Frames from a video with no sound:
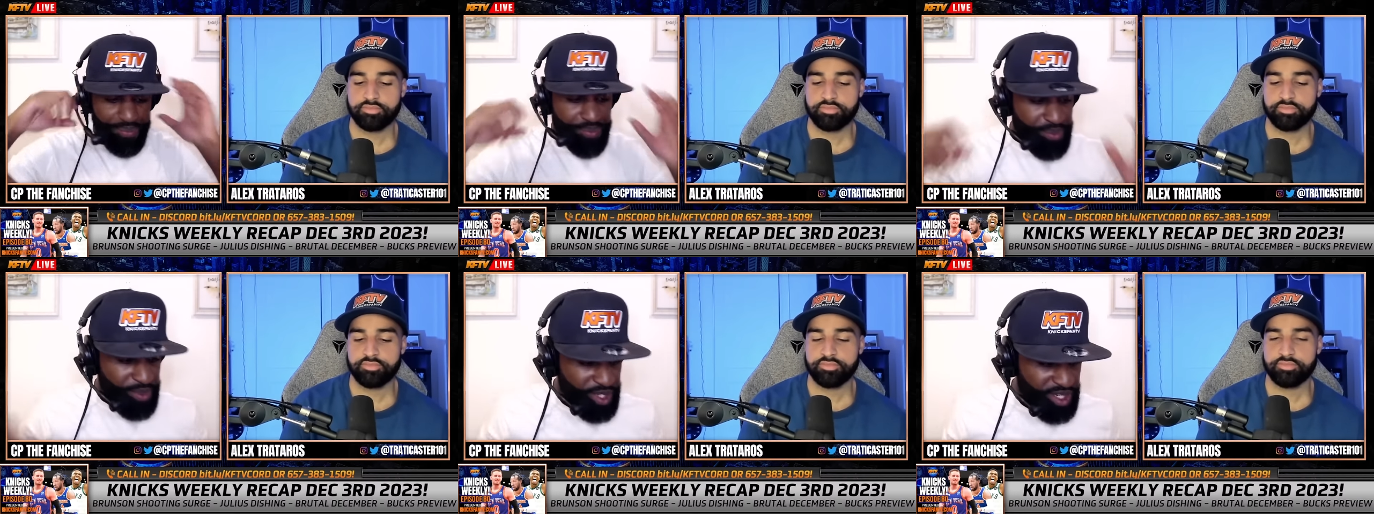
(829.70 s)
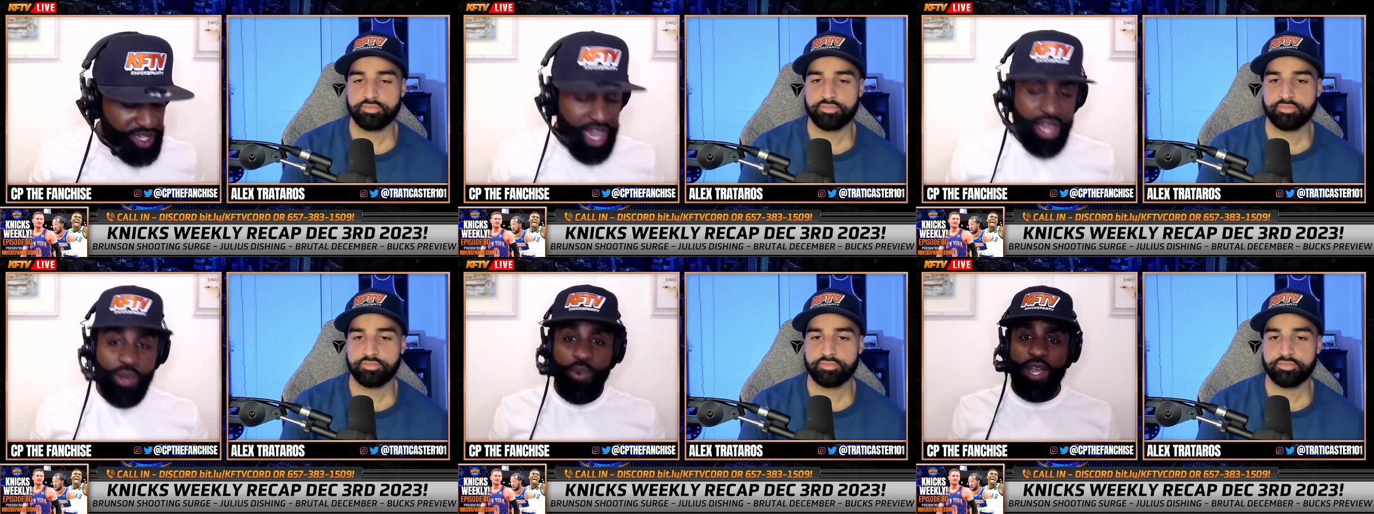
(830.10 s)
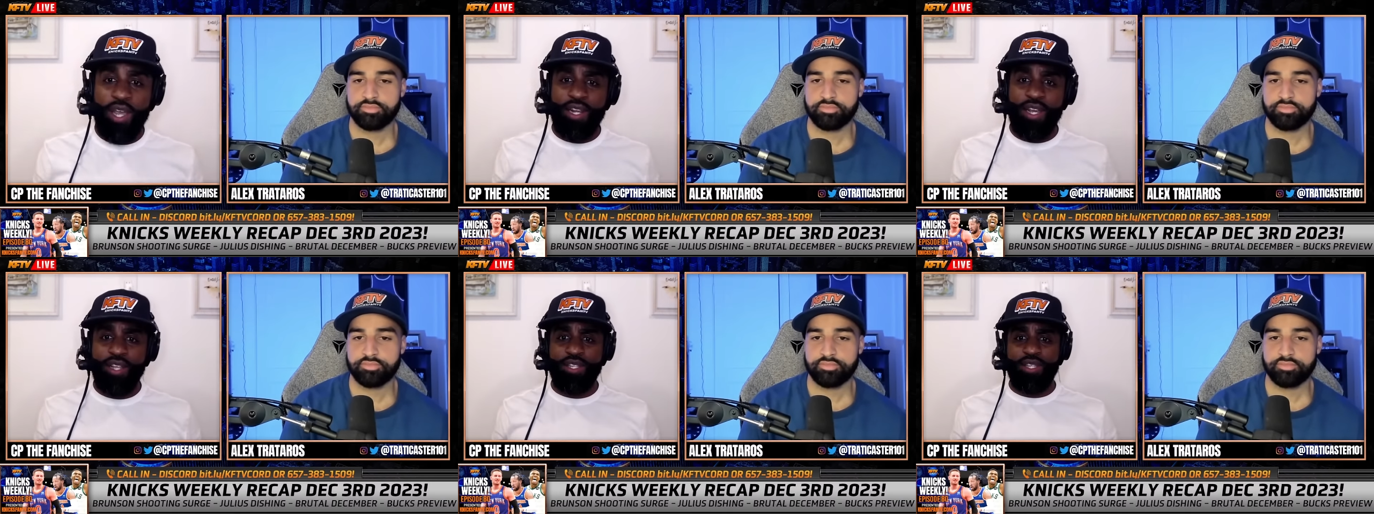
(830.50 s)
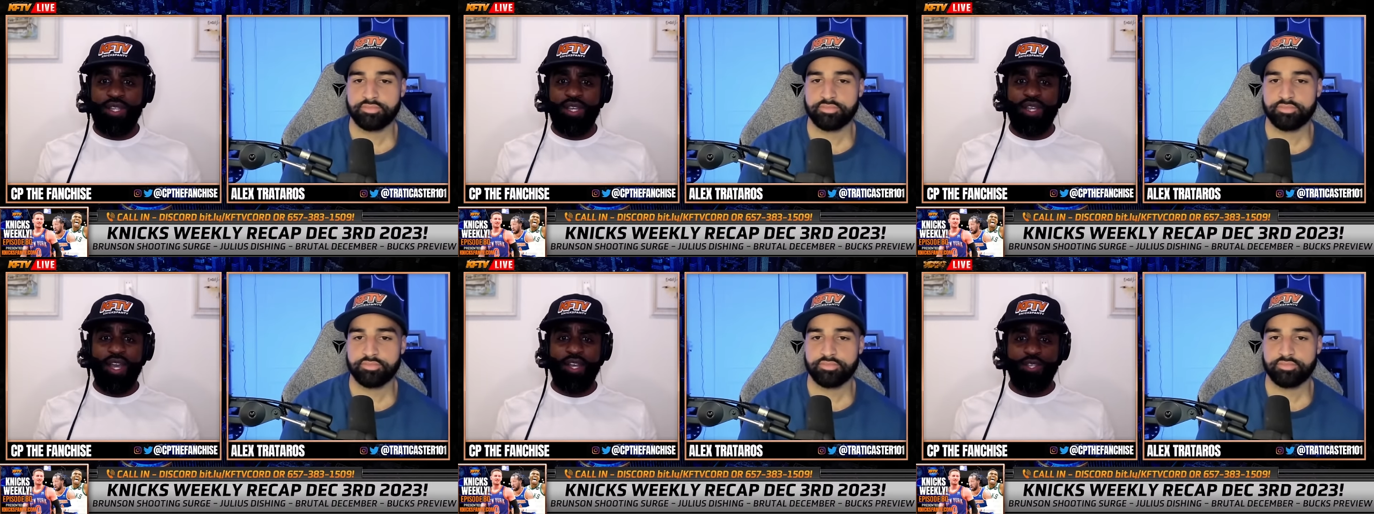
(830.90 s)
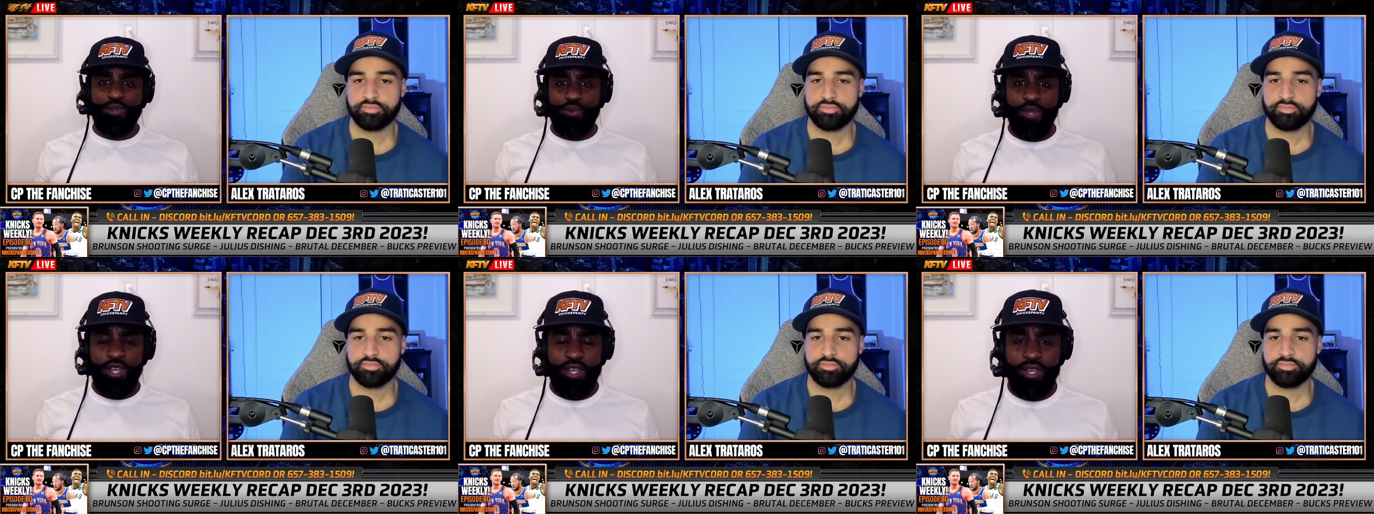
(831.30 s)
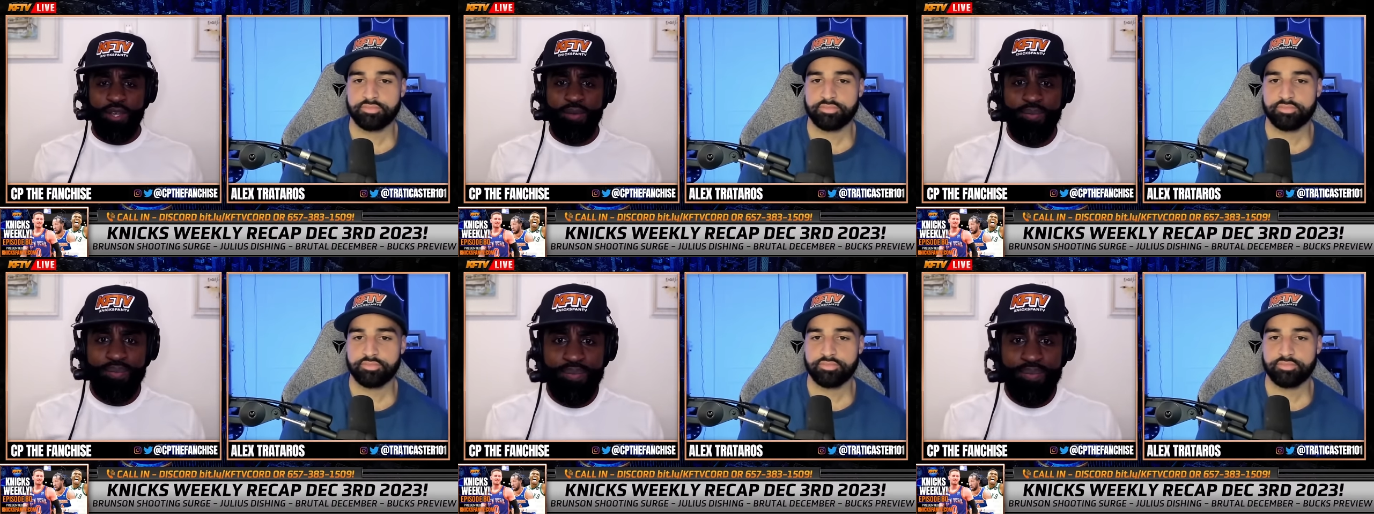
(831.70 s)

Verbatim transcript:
Speaker 1: segued into the next week